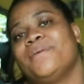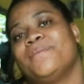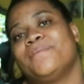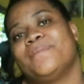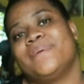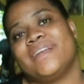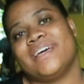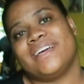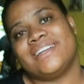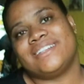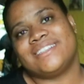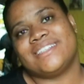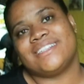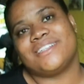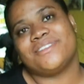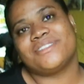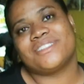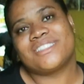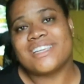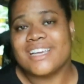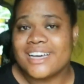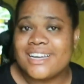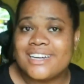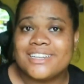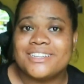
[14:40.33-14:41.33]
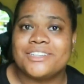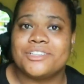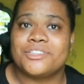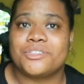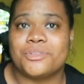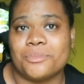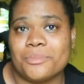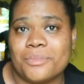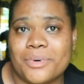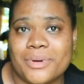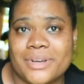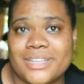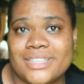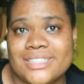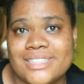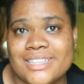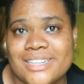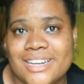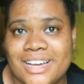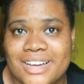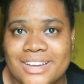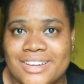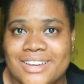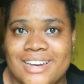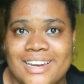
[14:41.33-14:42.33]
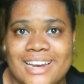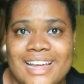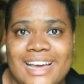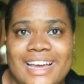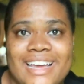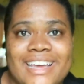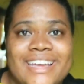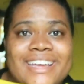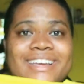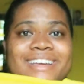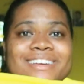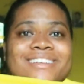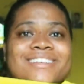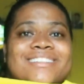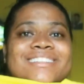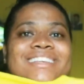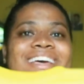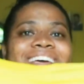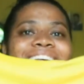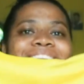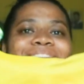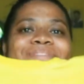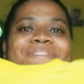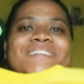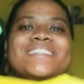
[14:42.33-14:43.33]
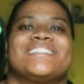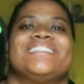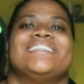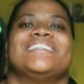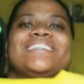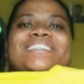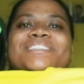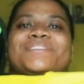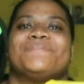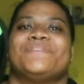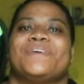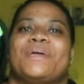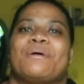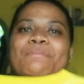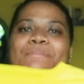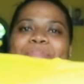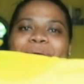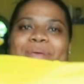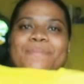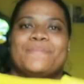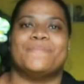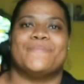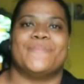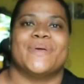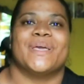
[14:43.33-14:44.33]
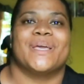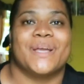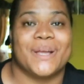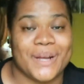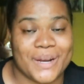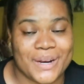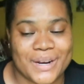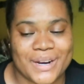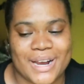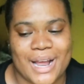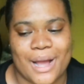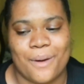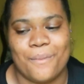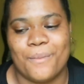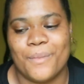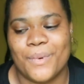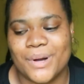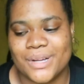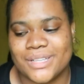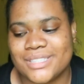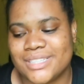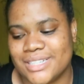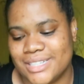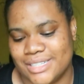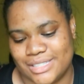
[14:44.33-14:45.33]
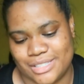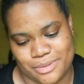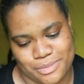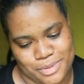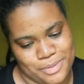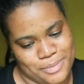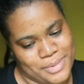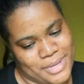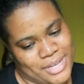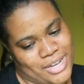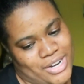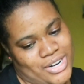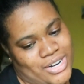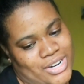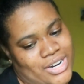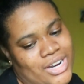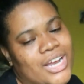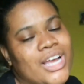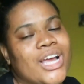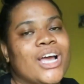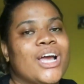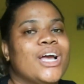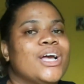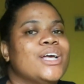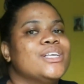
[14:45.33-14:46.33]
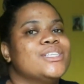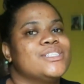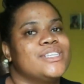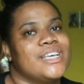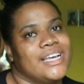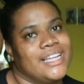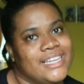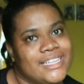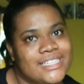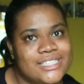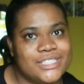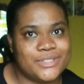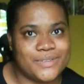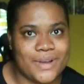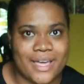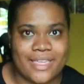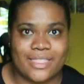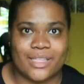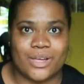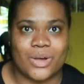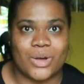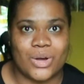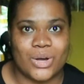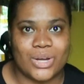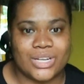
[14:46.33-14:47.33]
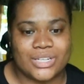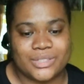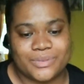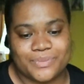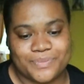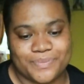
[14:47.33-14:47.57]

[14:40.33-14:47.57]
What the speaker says: When I did, I was kind of disappointed, not gonna lie, because I expected it to be a big. I wanted it to be bigger. So yeah, let's try that on.